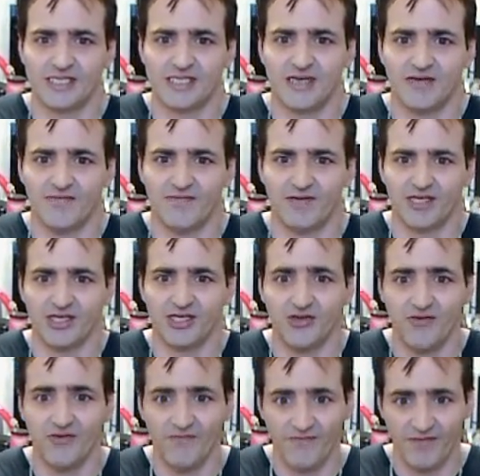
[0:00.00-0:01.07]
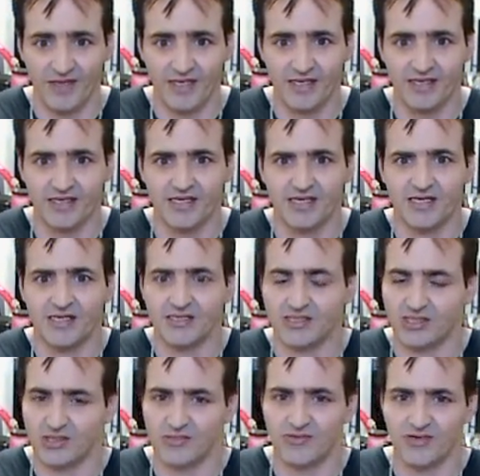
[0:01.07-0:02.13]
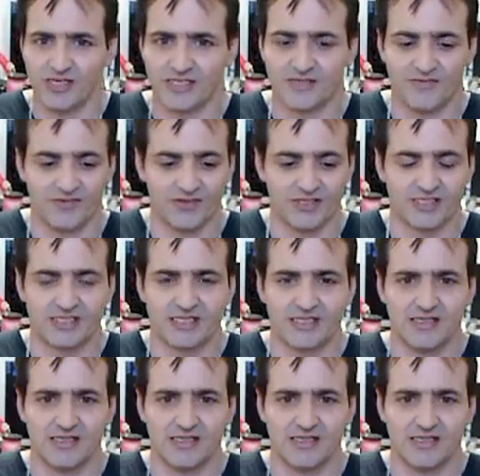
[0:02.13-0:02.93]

ever UV tube reservoirs.